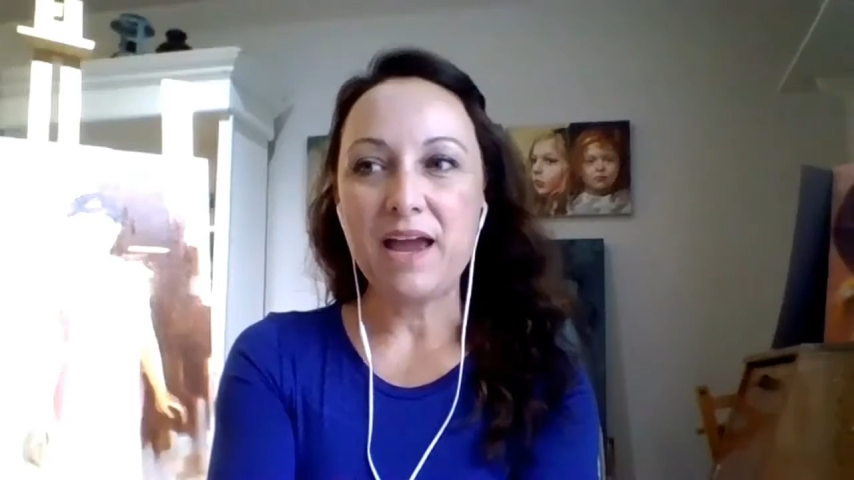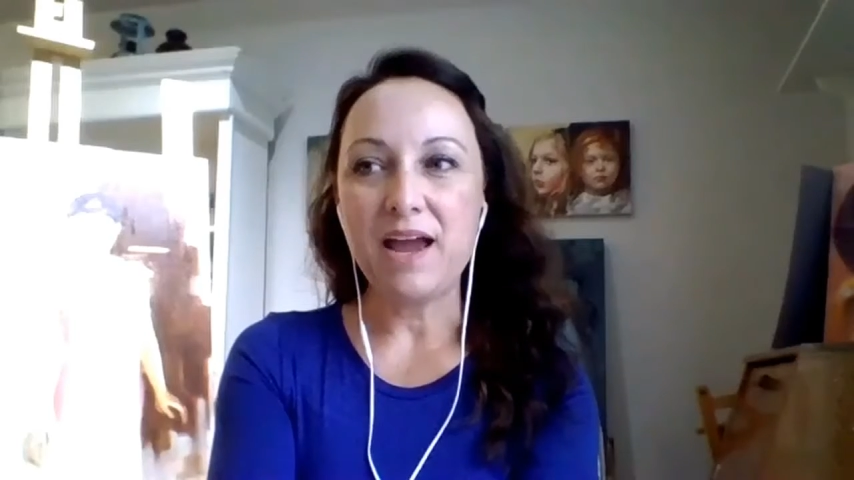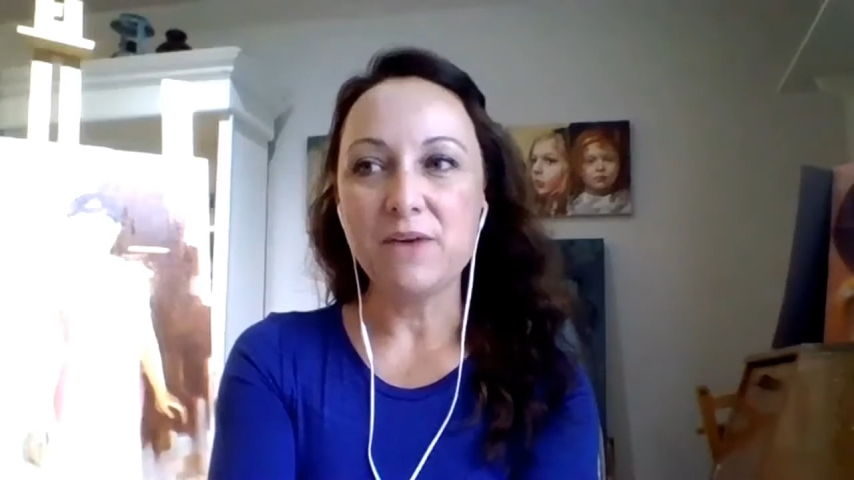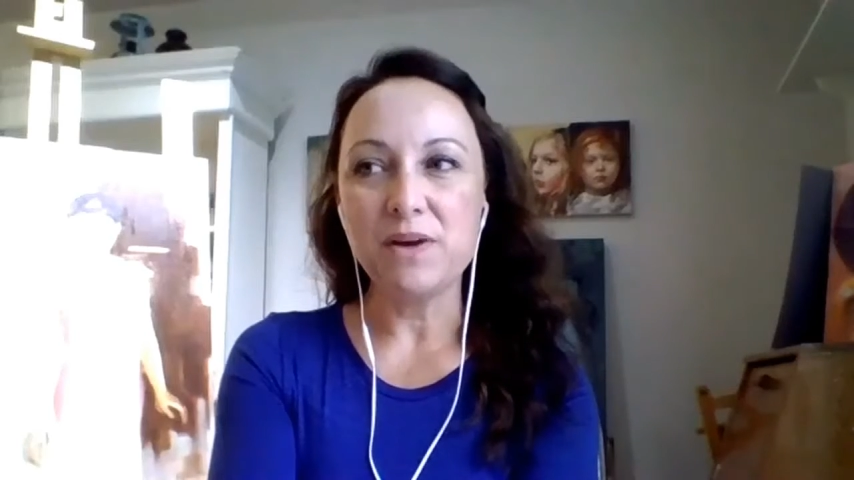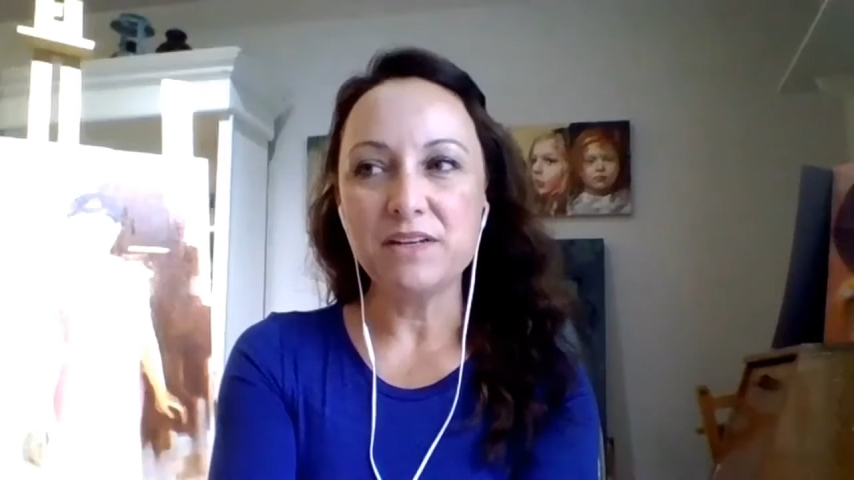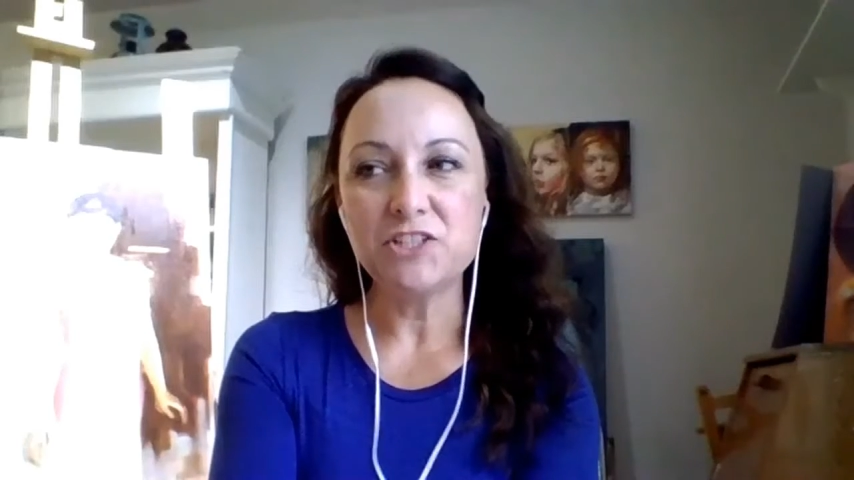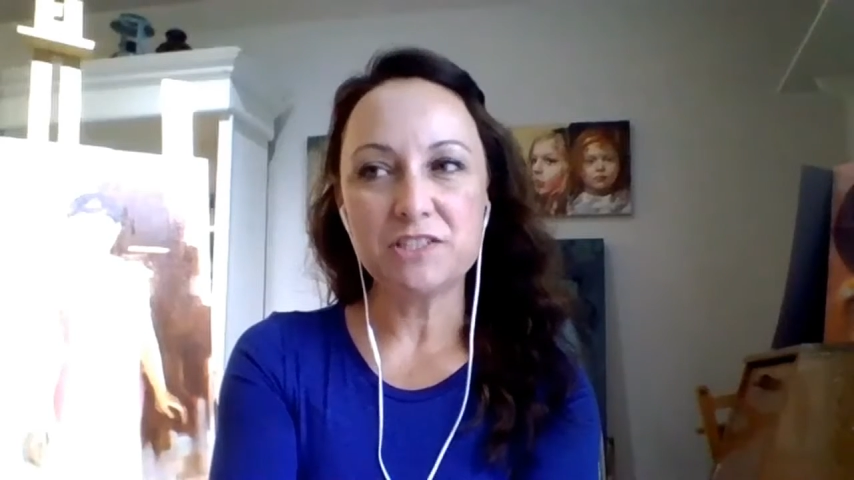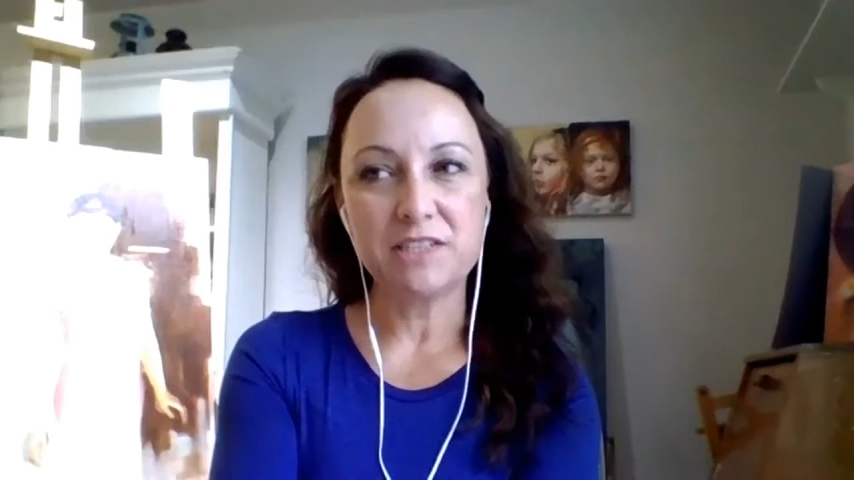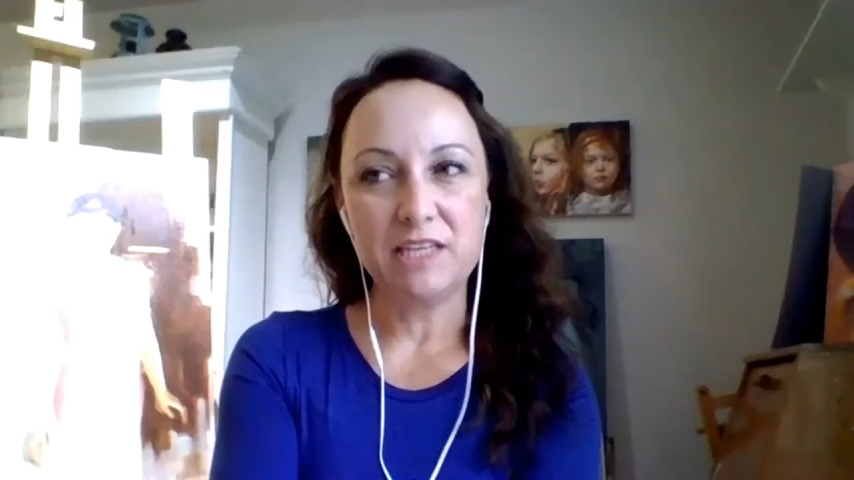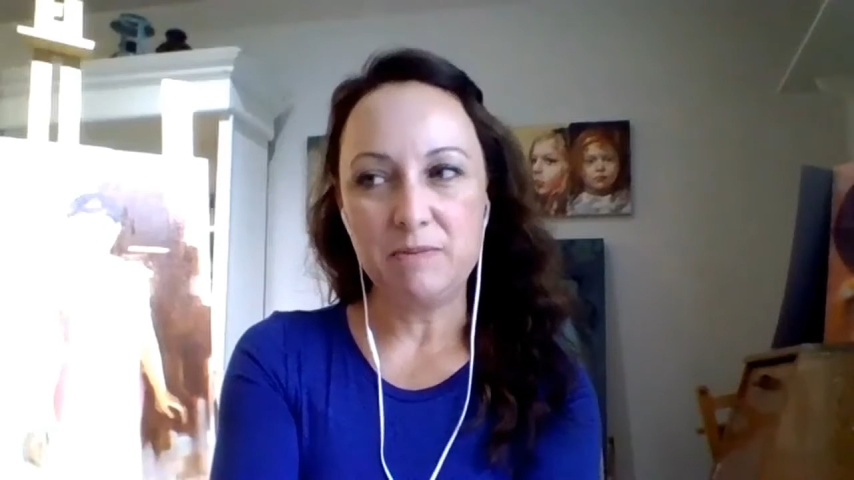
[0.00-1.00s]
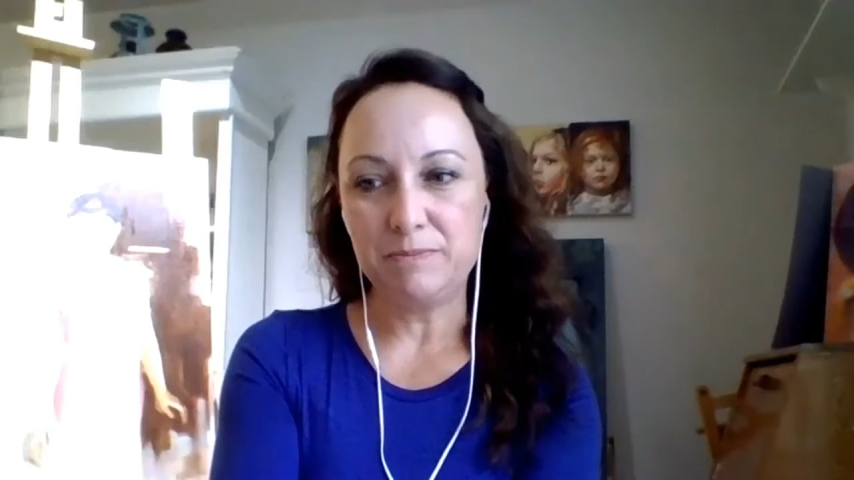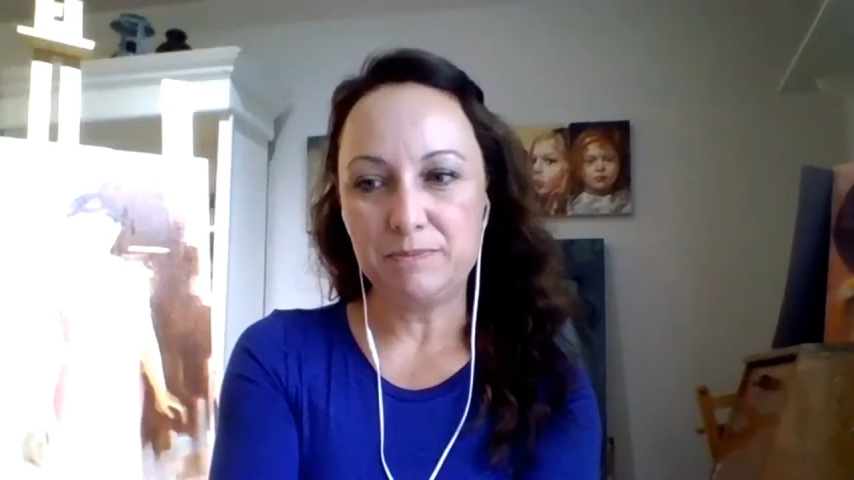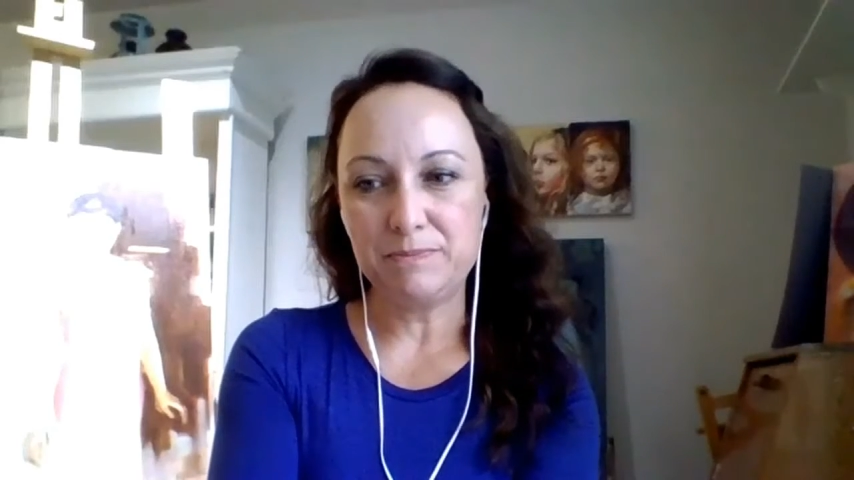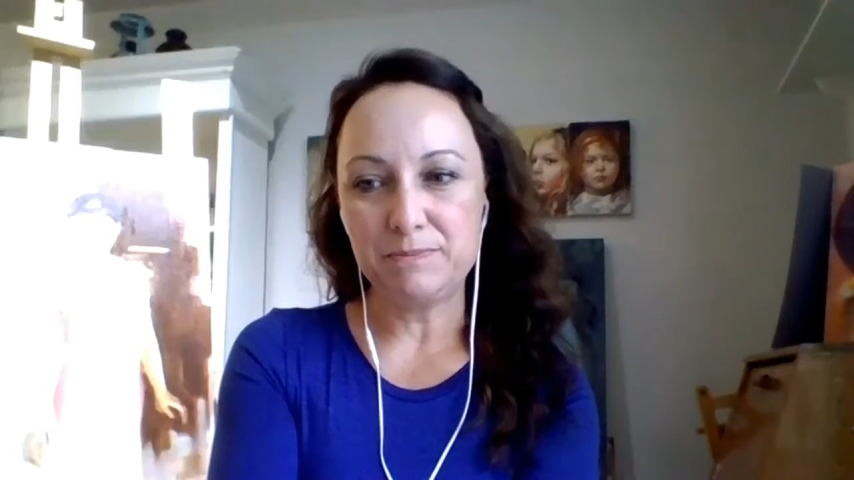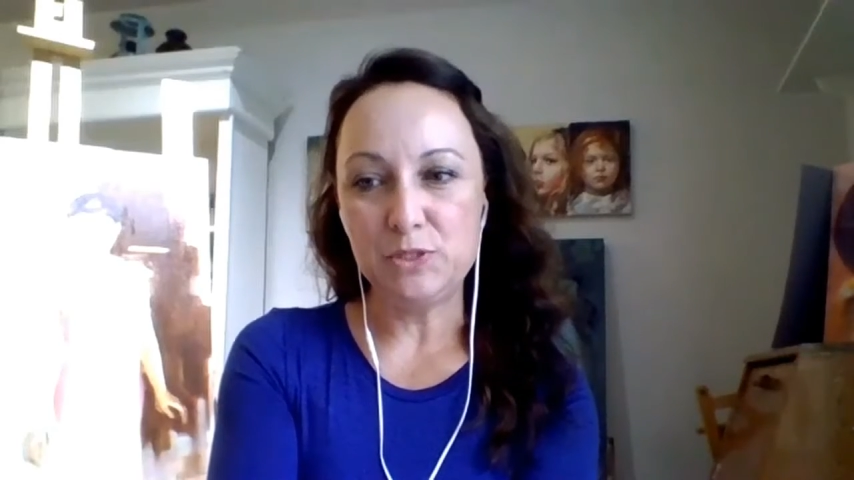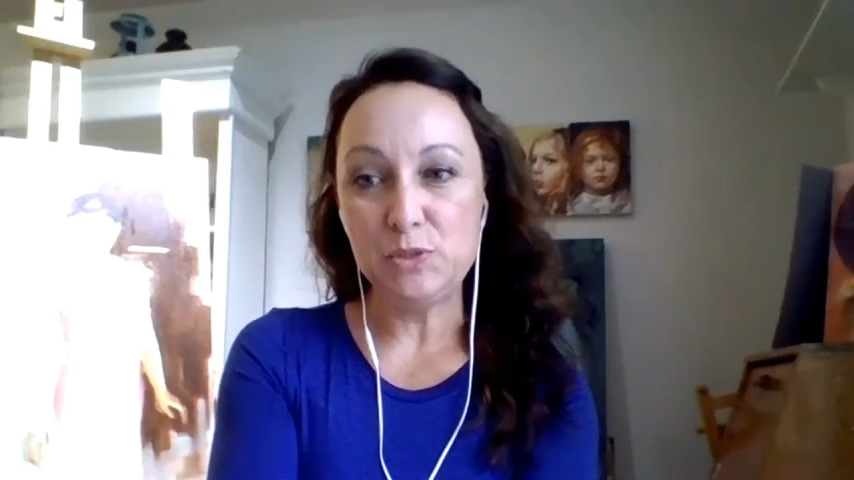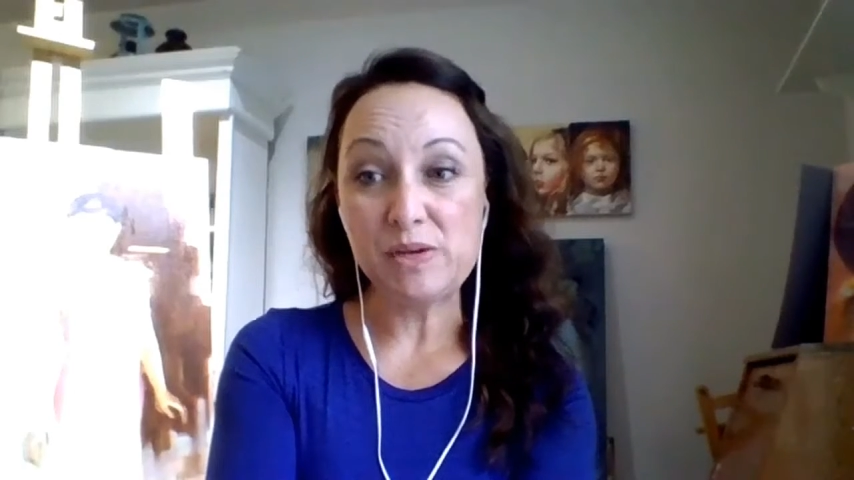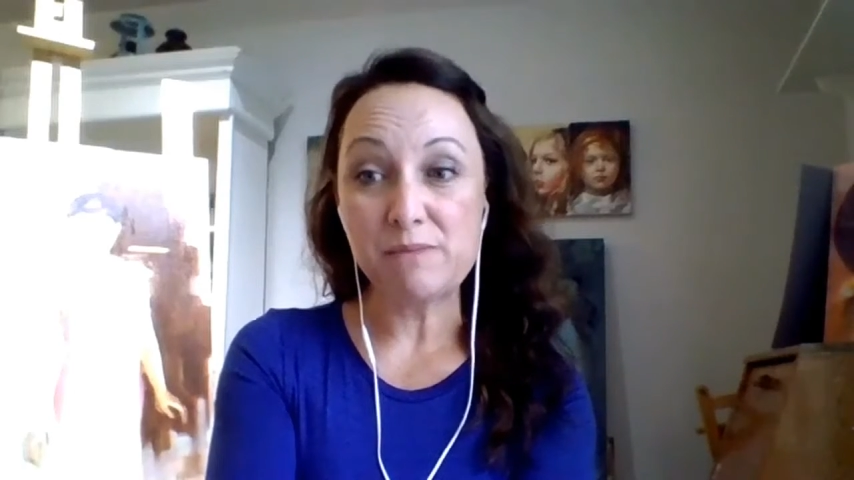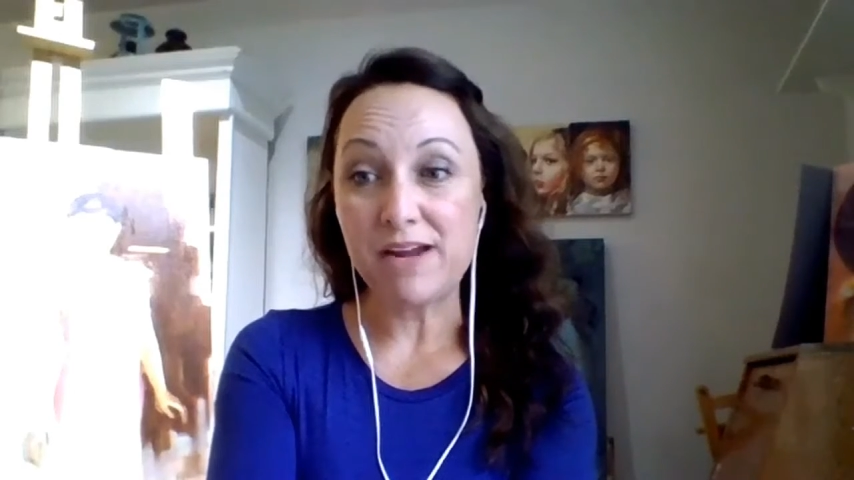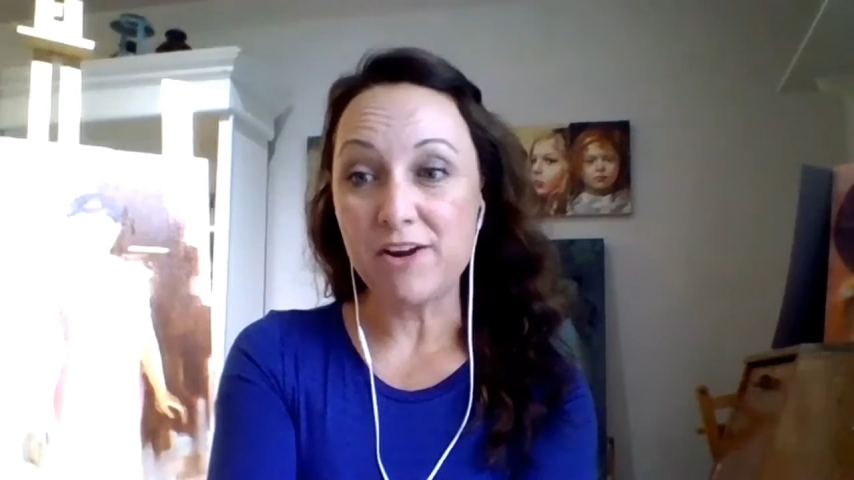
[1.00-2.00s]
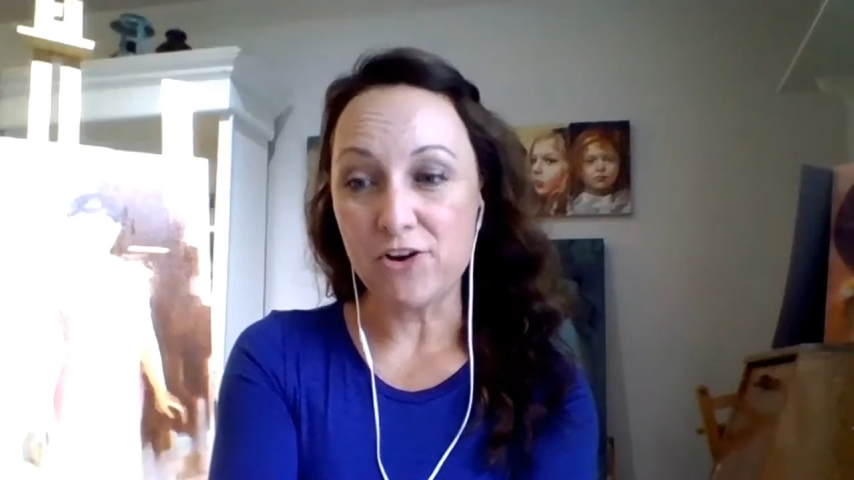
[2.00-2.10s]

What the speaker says: want to just keep doing my